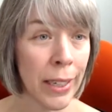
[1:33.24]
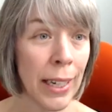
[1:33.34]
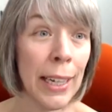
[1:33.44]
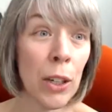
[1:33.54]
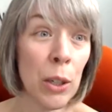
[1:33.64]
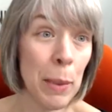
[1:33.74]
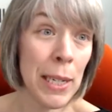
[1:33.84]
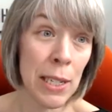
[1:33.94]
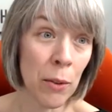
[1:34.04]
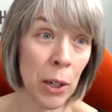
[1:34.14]
It could be
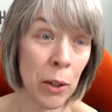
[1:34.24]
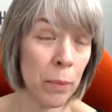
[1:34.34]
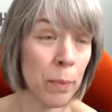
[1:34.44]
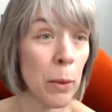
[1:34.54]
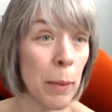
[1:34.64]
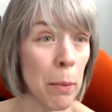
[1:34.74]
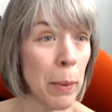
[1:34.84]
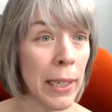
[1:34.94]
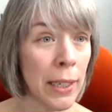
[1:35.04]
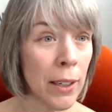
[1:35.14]
zero. You might be
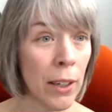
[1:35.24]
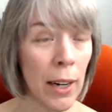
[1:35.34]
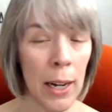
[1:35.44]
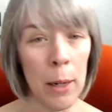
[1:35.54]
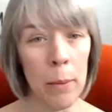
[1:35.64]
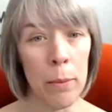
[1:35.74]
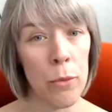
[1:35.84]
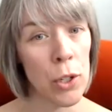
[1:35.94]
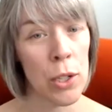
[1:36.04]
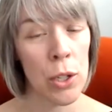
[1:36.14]
here um,
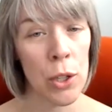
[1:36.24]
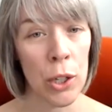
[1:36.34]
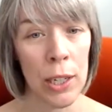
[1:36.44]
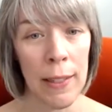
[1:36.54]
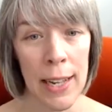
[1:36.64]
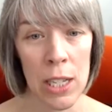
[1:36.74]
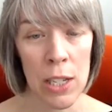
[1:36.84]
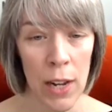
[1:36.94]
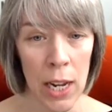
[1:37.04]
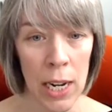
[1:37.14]
just to learn, and that's
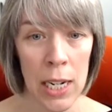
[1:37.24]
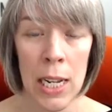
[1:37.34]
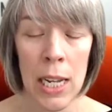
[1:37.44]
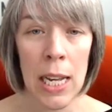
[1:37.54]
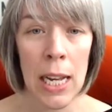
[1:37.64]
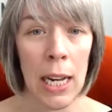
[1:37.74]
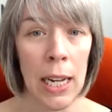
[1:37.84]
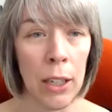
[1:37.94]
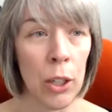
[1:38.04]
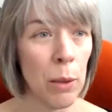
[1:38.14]
fine. Uh,
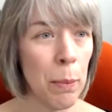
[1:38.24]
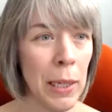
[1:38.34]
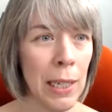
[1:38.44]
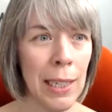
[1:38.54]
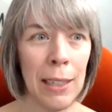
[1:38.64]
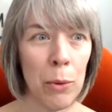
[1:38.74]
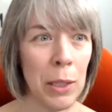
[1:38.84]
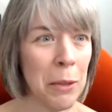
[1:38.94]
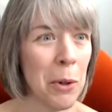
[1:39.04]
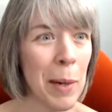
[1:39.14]
it could be
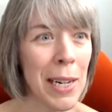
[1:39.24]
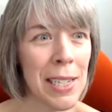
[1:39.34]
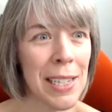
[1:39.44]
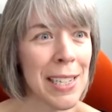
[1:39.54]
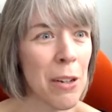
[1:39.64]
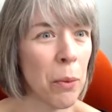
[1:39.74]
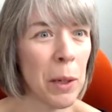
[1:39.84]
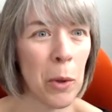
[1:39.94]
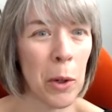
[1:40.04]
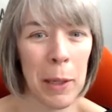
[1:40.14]
really robust, three or
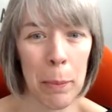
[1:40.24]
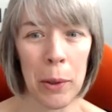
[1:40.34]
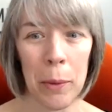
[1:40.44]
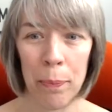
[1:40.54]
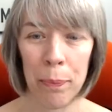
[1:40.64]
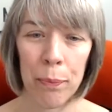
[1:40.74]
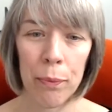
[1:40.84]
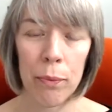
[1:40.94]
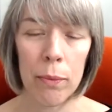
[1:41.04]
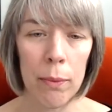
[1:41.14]
more people.
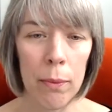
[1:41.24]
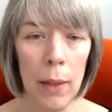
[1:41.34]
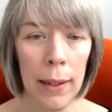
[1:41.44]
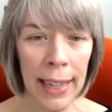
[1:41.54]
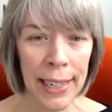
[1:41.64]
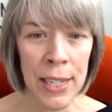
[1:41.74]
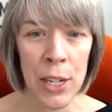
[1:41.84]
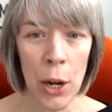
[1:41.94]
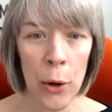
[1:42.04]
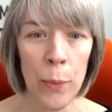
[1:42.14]
Let us
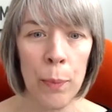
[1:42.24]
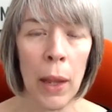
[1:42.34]
know.